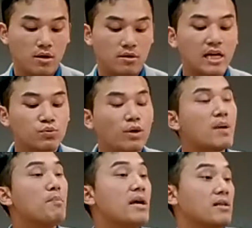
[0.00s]
That's what
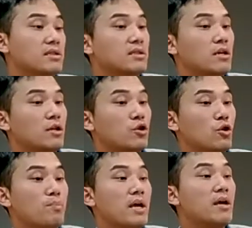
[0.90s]
it means to
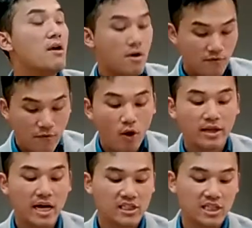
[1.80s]
be fallen
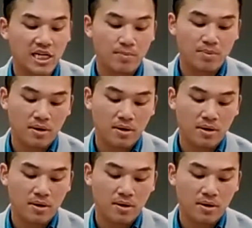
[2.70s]
asleep.